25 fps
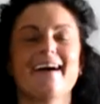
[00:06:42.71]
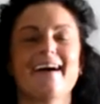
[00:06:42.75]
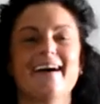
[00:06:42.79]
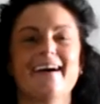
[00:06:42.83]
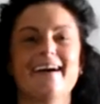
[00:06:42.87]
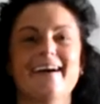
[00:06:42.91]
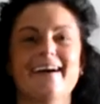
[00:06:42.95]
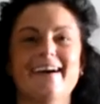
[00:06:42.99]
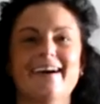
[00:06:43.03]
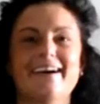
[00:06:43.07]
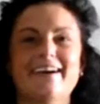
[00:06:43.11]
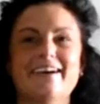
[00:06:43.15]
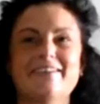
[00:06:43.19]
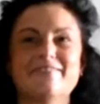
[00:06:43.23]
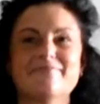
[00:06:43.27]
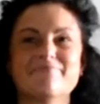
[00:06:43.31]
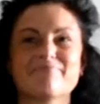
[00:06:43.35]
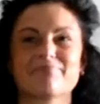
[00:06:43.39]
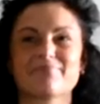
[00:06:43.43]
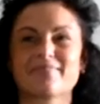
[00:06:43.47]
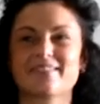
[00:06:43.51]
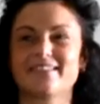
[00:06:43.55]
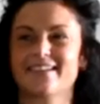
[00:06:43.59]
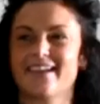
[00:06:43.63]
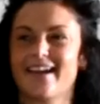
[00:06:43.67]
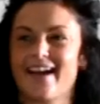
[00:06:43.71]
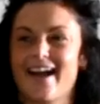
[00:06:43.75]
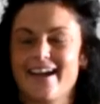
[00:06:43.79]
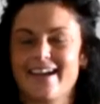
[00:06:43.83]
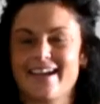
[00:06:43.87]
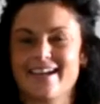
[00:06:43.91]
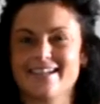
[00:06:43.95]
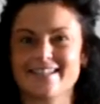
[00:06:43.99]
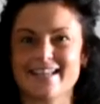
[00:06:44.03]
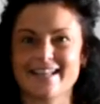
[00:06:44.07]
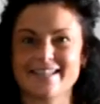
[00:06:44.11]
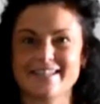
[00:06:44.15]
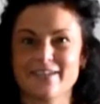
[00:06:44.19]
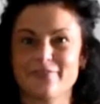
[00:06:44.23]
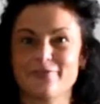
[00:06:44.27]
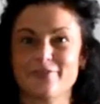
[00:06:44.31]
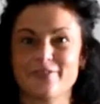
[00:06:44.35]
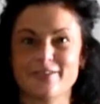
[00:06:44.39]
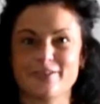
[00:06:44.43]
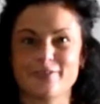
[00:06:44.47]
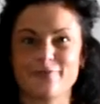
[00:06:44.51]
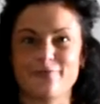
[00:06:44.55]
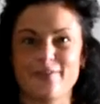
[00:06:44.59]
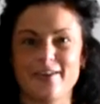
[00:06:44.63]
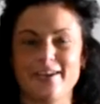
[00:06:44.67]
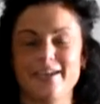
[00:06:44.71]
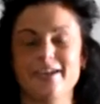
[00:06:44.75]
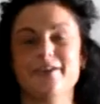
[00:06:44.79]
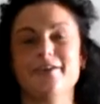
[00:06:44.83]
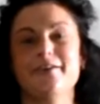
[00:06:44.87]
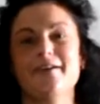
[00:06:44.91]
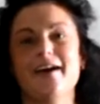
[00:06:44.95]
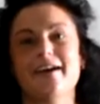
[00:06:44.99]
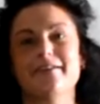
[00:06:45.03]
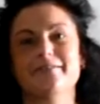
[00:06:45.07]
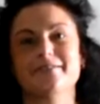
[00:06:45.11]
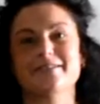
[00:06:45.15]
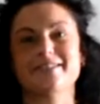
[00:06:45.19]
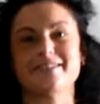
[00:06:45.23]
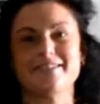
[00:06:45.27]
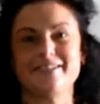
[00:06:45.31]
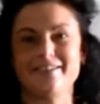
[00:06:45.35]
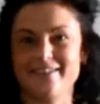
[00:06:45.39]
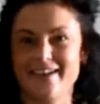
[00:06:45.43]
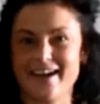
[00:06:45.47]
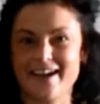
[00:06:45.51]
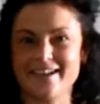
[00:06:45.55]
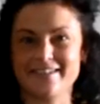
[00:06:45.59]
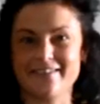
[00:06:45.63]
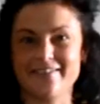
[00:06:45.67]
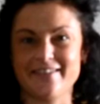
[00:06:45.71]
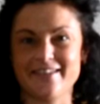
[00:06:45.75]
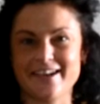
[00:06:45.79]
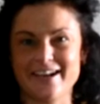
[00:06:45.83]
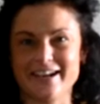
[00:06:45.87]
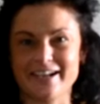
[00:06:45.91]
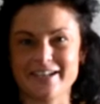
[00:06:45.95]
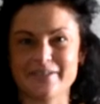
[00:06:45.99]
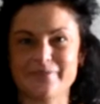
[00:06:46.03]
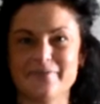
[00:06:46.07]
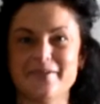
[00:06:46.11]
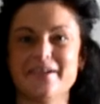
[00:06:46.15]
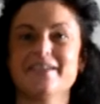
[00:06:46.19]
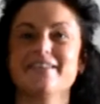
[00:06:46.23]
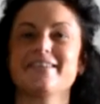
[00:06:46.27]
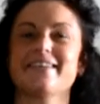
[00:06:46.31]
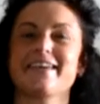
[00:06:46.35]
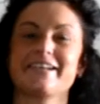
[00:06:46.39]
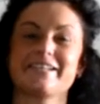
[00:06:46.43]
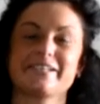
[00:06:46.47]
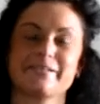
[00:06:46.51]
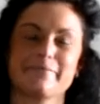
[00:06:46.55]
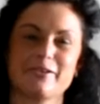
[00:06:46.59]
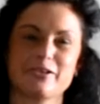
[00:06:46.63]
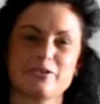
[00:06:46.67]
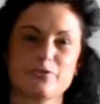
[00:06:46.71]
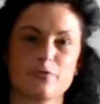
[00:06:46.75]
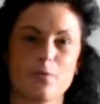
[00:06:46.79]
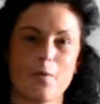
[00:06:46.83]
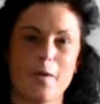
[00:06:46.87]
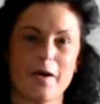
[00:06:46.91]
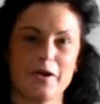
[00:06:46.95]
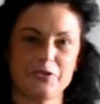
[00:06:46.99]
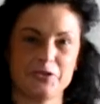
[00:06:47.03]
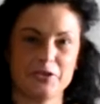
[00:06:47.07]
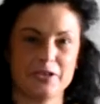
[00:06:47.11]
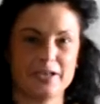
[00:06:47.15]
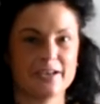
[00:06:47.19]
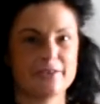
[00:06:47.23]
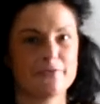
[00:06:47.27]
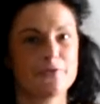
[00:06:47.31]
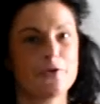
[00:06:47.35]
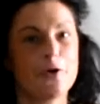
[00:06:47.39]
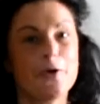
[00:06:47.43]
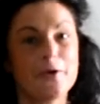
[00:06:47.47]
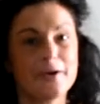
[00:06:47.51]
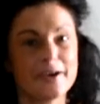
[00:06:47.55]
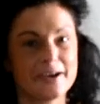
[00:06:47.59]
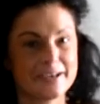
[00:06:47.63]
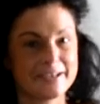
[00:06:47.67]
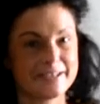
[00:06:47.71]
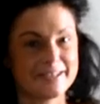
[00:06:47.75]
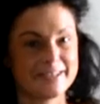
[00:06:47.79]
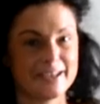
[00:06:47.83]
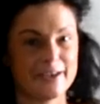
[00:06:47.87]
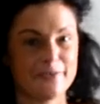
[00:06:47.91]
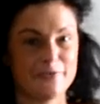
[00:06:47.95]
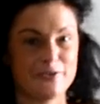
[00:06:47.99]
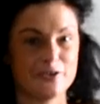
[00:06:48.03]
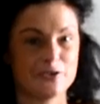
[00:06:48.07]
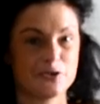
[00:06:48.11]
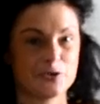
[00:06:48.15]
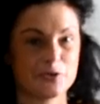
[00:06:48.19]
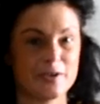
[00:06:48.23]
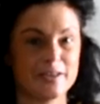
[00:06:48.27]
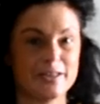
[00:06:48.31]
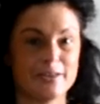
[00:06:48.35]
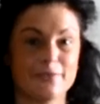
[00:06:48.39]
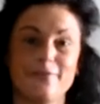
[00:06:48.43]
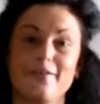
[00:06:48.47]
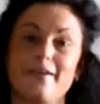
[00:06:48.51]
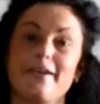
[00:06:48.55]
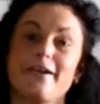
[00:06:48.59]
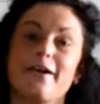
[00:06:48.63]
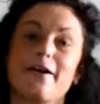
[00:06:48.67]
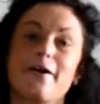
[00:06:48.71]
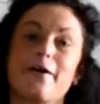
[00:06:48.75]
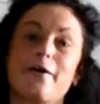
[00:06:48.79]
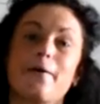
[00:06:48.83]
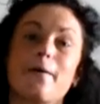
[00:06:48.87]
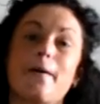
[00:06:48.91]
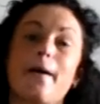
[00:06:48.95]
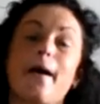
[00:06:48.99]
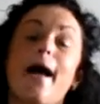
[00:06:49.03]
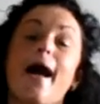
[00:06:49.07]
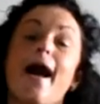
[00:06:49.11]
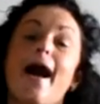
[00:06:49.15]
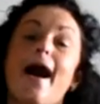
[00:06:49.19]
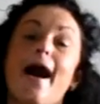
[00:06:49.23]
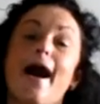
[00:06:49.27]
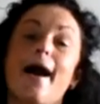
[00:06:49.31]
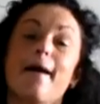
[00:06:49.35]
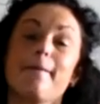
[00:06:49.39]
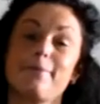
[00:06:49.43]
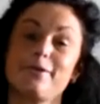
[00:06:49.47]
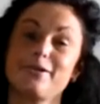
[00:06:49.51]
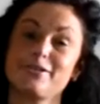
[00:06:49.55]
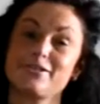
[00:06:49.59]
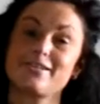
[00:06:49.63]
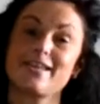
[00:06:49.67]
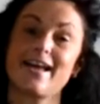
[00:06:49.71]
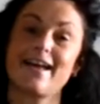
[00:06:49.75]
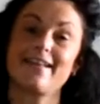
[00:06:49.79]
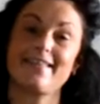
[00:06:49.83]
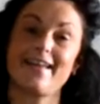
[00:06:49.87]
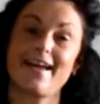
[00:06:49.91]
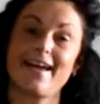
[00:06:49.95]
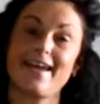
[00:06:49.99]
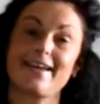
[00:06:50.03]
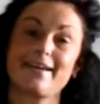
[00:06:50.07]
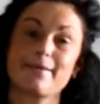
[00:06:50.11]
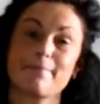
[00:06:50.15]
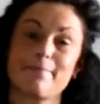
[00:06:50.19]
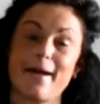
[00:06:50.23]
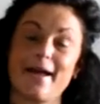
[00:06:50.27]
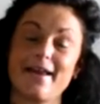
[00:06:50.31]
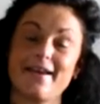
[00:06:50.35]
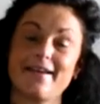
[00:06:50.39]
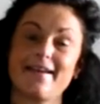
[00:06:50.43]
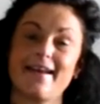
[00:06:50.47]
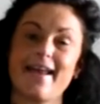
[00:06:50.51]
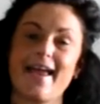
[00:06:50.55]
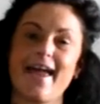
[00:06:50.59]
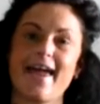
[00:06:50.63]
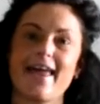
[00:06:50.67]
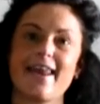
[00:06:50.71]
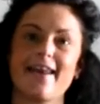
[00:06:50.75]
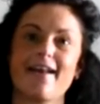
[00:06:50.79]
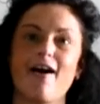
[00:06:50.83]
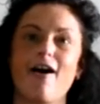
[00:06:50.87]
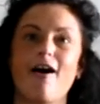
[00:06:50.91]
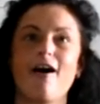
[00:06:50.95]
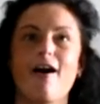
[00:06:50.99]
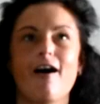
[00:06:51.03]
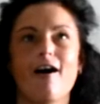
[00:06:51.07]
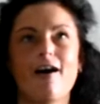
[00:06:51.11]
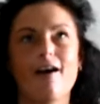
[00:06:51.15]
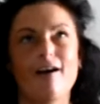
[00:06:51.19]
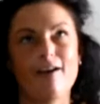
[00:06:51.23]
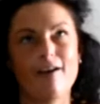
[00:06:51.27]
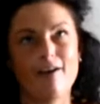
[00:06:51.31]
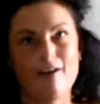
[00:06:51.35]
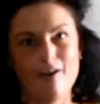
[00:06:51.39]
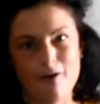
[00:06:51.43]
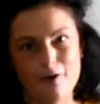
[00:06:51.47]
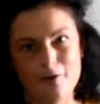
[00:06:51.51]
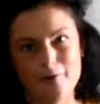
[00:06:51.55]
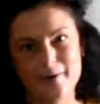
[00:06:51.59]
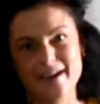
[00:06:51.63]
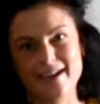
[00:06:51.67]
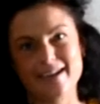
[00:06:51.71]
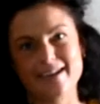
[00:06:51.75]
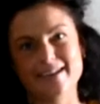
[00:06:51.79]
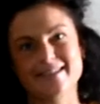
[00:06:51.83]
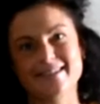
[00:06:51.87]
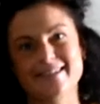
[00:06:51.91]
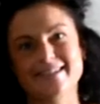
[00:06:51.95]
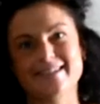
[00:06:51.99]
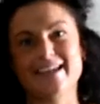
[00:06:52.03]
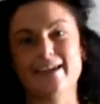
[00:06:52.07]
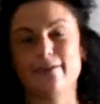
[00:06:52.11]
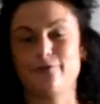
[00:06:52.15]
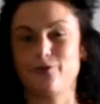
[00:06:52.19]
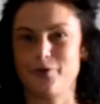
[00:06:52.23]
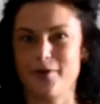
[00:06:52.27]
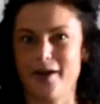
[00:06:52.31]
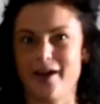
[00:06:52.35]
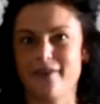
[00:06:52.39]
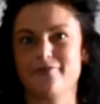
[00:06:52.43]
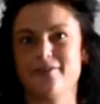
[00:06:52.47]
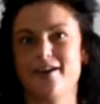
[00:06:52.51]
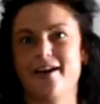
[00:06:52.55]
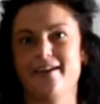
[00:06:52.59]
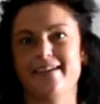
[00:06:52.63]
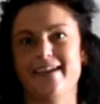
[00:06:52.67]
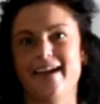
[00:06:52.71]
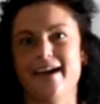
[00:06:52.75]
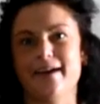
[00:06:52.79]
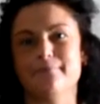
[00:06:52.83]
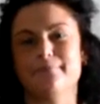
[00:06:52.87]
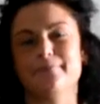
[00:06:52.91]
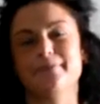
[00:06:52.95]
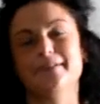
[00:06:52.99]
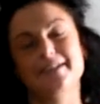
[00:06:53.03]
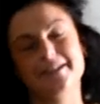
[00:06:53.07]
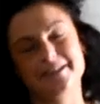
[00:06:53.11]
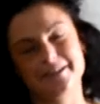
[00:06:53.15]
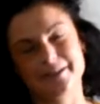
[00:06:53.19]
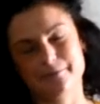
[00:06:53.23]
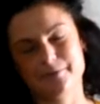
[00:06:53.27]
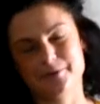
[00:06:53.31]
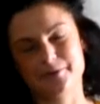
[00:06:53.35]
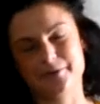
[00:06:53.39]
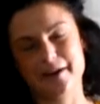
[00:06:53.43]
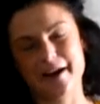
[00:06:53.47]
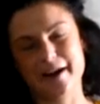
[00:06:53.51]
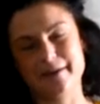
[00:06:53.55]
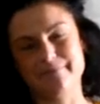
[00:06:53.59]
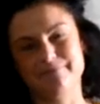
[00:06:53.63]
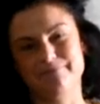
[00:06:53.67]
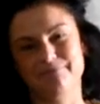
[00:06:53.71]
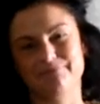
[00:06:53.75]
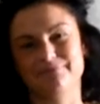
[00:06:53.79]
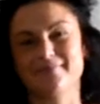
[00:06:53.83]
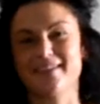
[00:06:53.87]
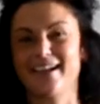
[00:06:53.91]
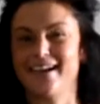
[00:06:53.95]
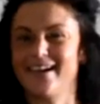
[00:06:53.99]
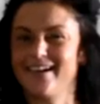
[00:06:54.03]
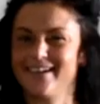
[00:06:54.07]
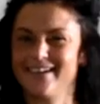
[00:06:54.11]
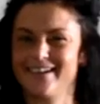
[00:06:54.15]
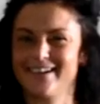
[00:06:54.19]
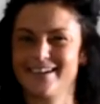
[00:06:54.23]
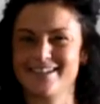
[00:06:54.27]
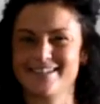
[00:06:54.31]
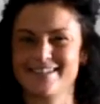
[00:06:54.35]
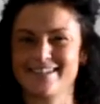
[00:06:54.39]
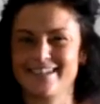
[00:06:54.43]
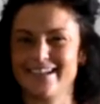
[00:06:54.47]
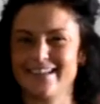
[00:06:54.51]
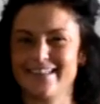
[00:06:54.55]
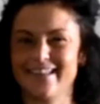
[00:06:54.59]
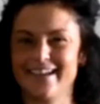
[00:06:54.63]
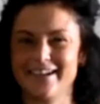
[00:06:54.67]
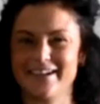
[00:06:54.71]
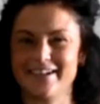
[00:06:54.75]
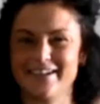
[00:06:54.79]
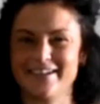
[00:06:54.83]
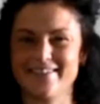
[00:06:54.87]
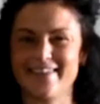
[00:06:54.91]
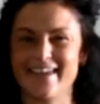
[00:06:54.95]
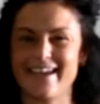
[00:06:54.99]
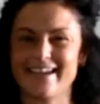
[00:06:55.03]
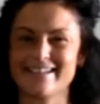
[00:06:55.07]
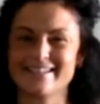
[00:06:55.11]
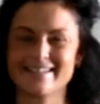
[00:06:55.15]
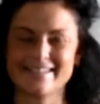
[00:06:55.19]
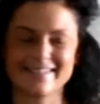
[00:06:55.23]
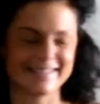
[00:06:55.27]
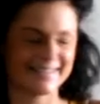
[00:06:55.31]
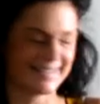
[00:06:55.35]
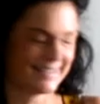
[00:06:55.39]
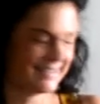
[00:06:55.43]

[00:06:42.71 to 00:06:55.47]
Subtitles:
I guess that's it for this video. I will see you guys in the next one. Thanks so much for watching, and of course, if you enjoyed the video, push that like button, and always, if you have not yet, please subscribe. I'll see you later. Thanks.